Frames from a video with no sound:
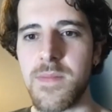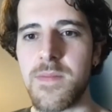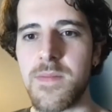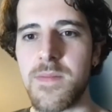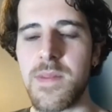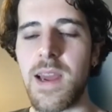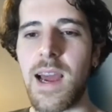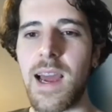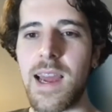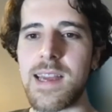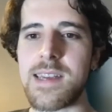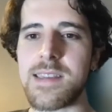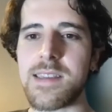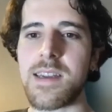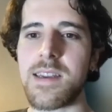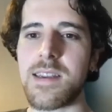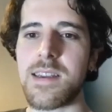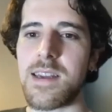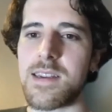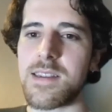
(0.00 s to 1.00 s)
Yeah, I guess,
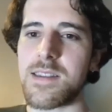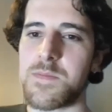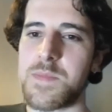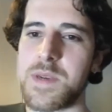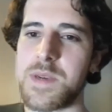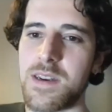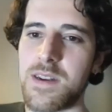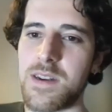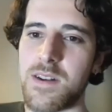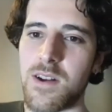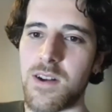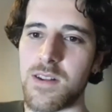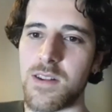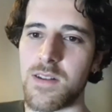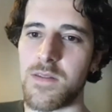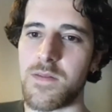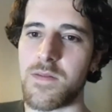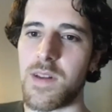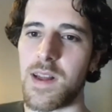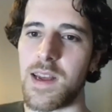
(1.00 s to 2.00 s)
like, there's been a lot
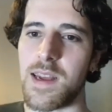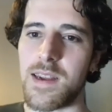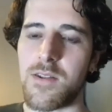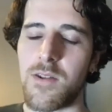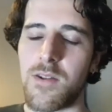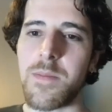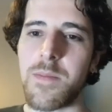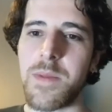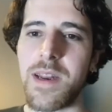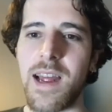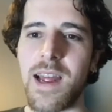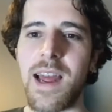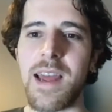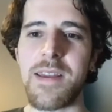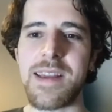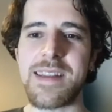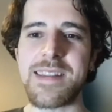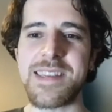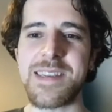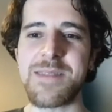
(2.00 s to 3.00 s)
of, like, or I mean,
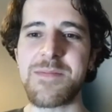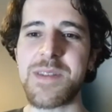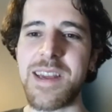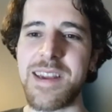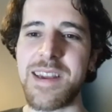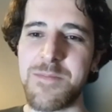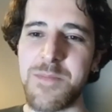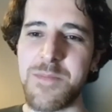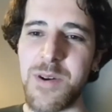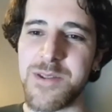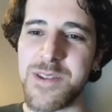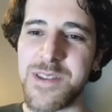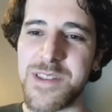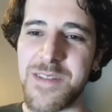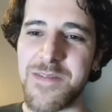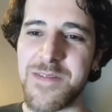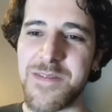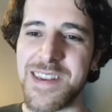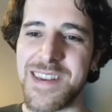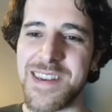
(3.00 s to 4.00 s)
it seems like most
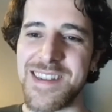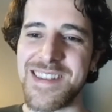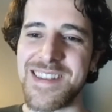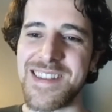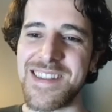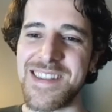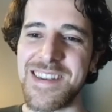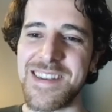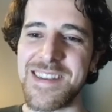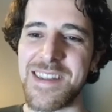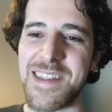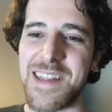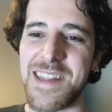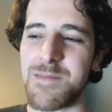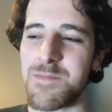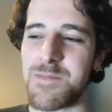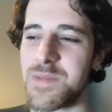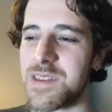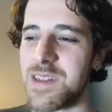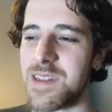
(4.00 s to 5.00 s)
of these
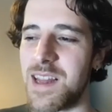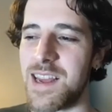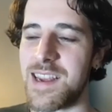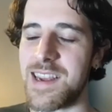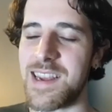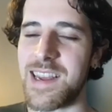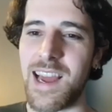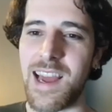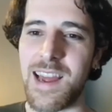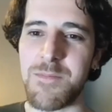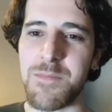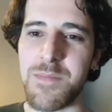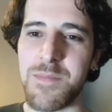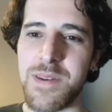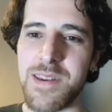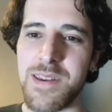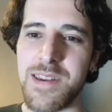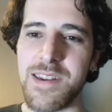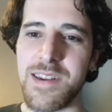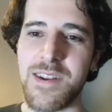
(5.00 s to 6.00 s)
attempts, like, can
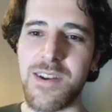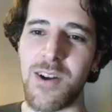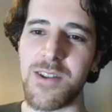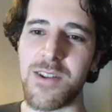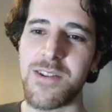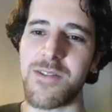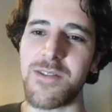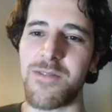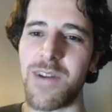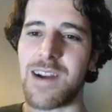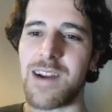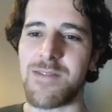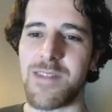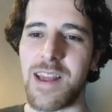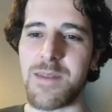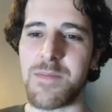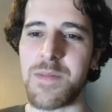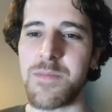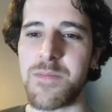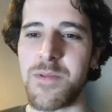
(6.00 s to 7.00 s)
be gotten around.
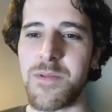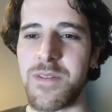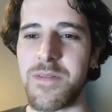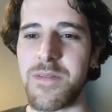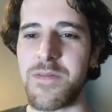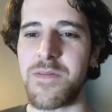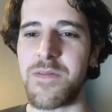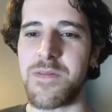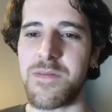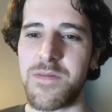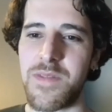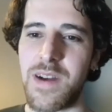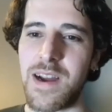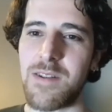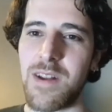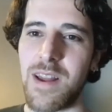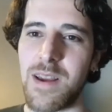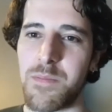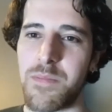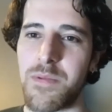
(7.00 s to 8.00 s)
Like, people have
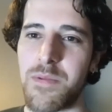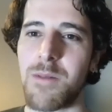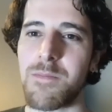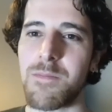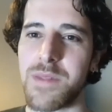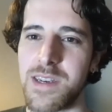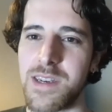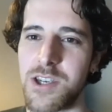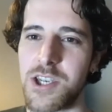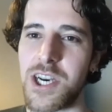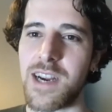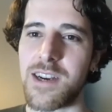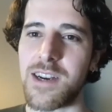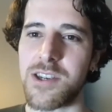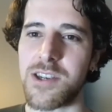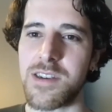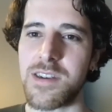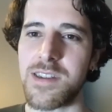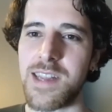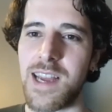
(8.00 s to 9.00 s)
found prompt
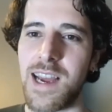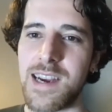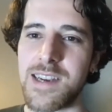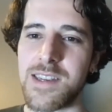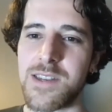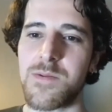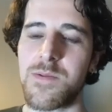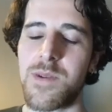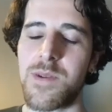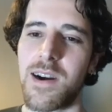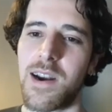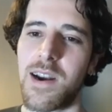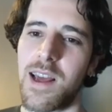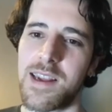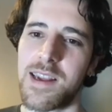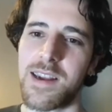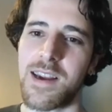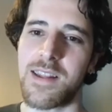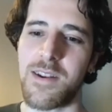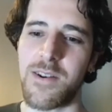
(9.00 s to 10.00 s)
injection attacks where,
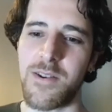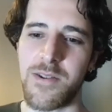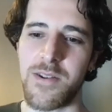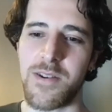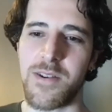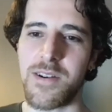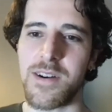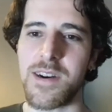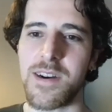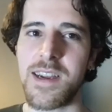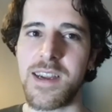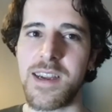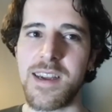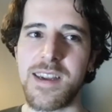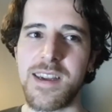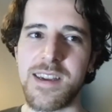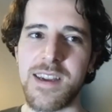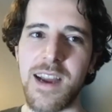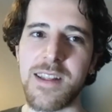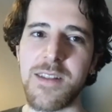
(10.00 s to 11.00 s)
like, I don't know, you're
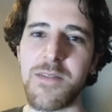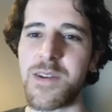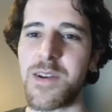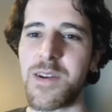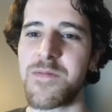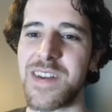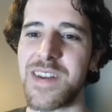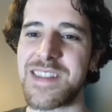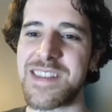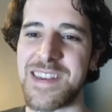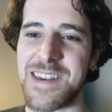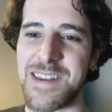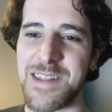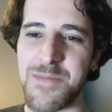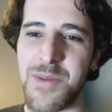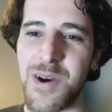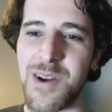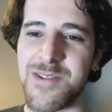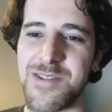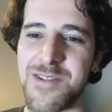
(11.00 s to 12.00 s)
kind of convincing
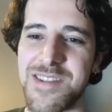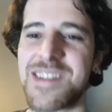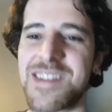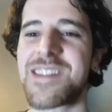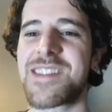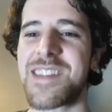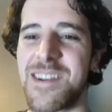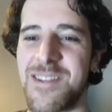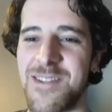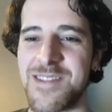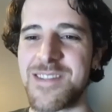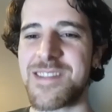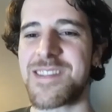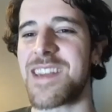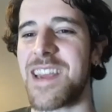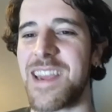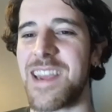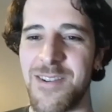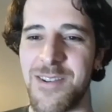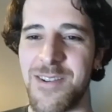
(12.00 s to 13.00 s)
the model to still
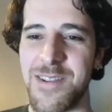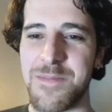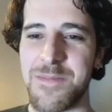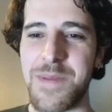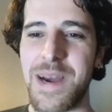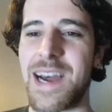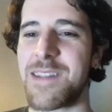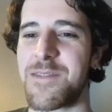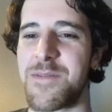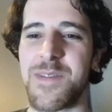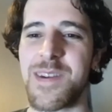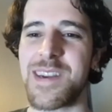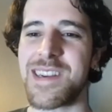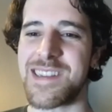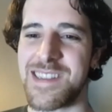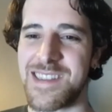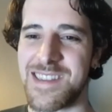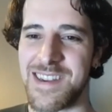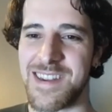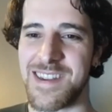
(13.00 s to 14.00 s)
say all the bad
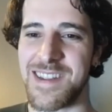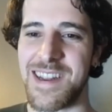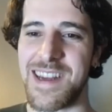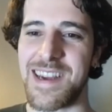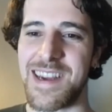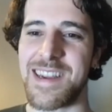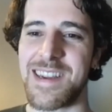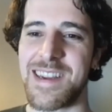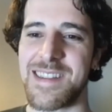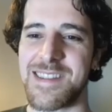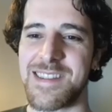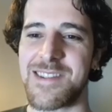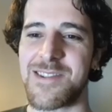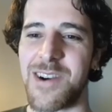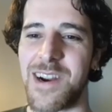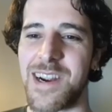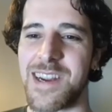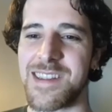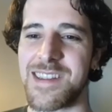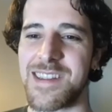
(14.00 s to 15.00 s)
things that, like, it's
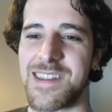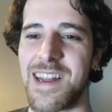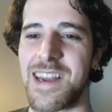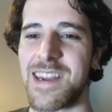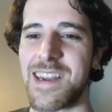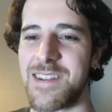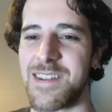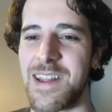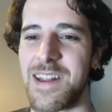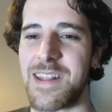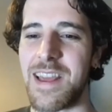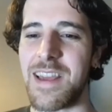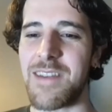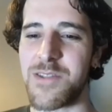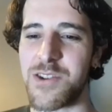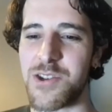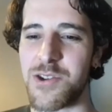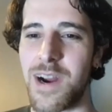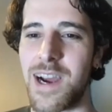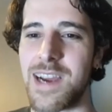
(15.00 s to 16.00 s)
trying, like, they've
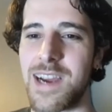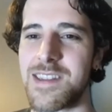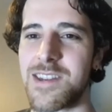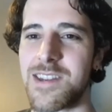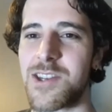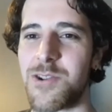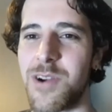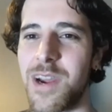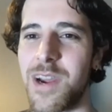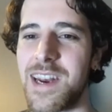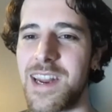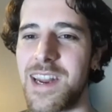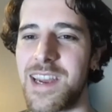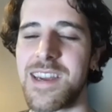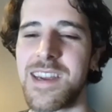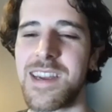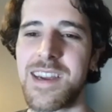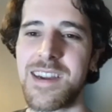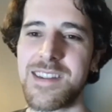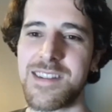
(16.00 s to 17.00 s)
tried to train
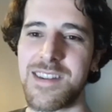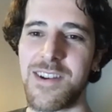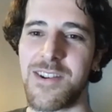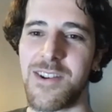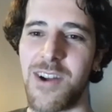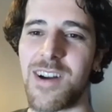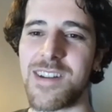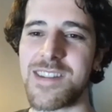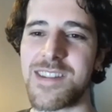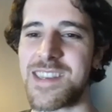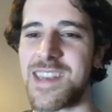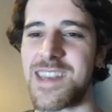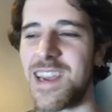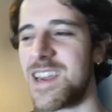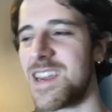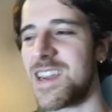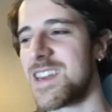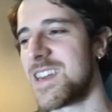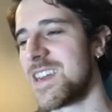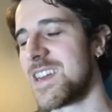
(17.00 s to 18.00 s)
it to not
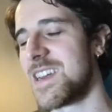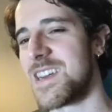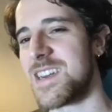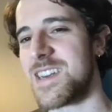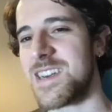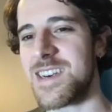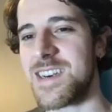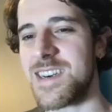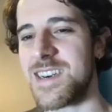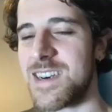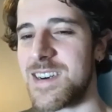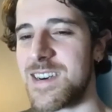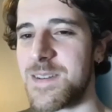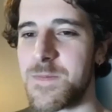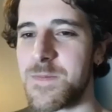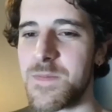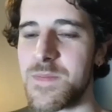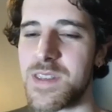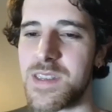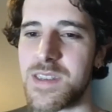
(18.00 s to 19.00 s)
say.
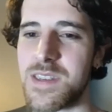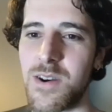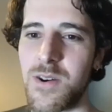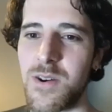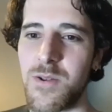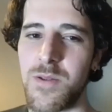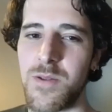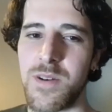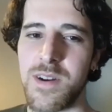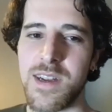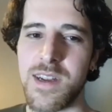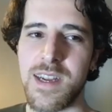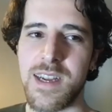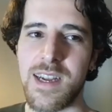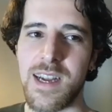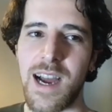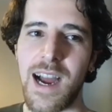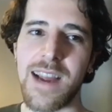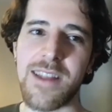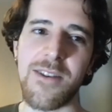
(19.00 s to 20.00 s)
So
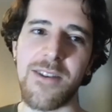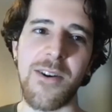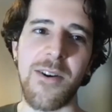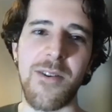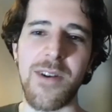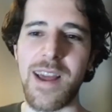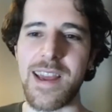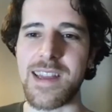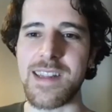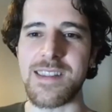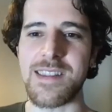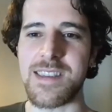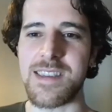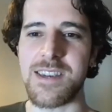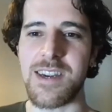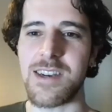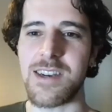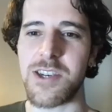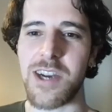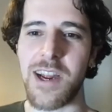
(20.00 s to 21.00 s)
I don't know, like,
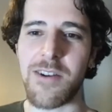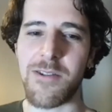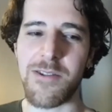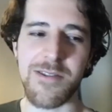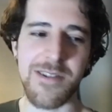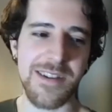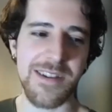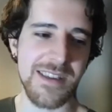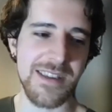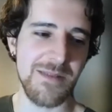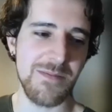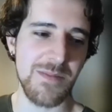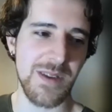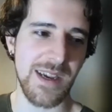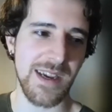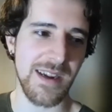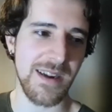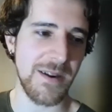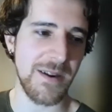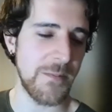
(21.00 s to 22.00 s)
in general, it seems
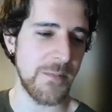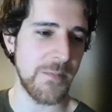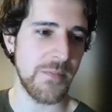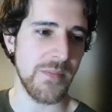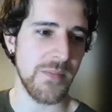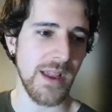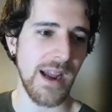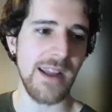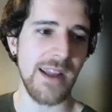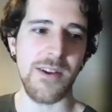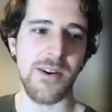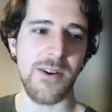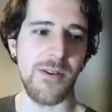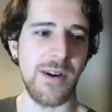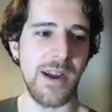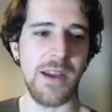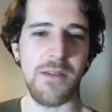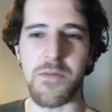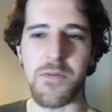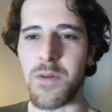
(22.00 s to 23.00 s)
like, I don't
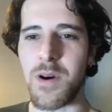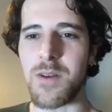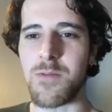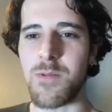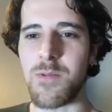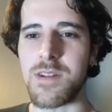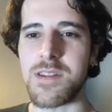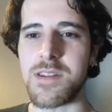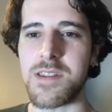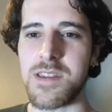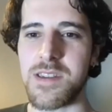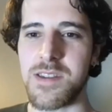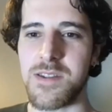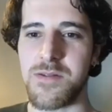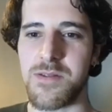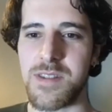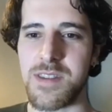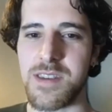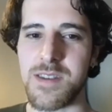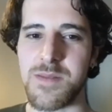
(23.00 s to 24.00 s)
know, if one wants to
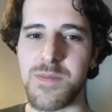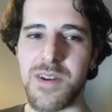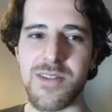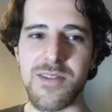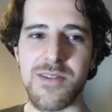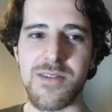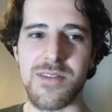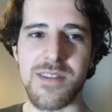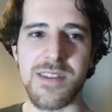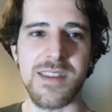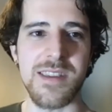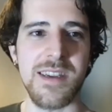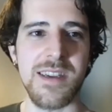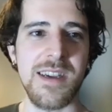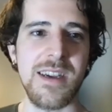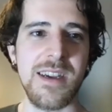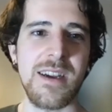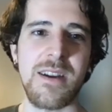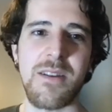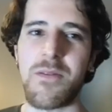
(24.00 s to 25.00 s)
use these models
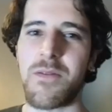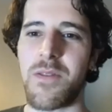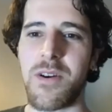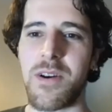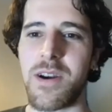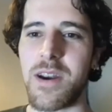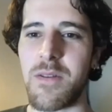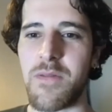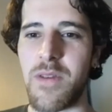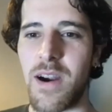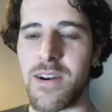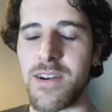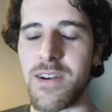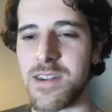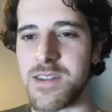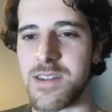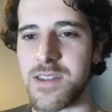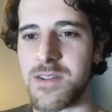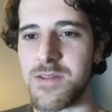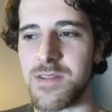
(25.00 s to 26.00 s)
for
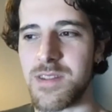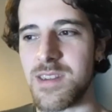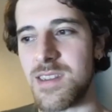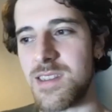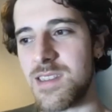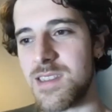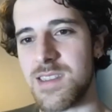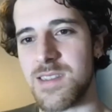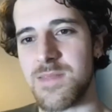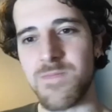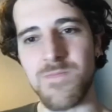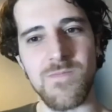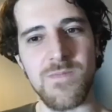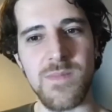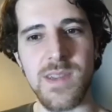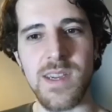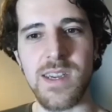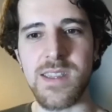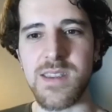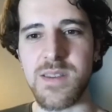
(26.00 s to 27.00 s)
nefarious uses,
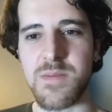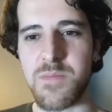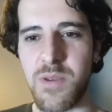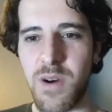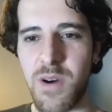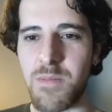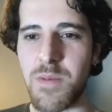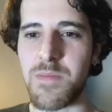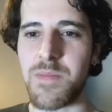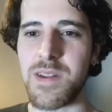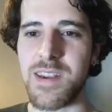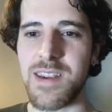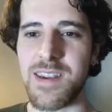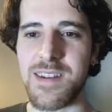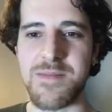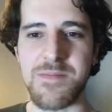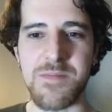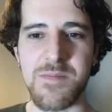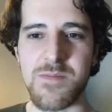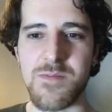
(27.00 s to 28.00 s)
it's
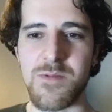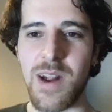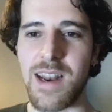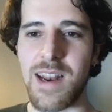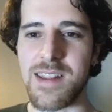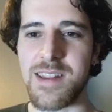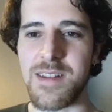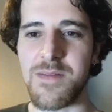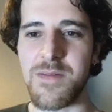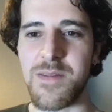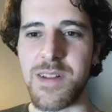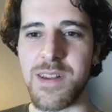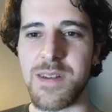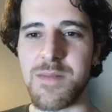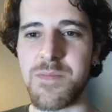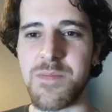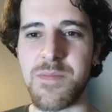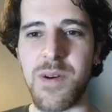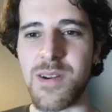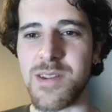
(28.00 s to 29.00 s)
probably
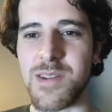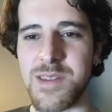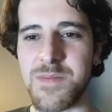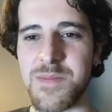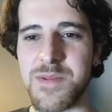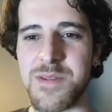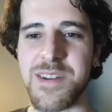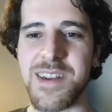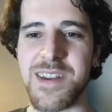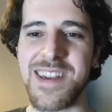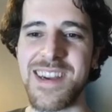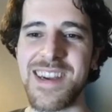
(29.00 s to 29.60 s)
relatively possible.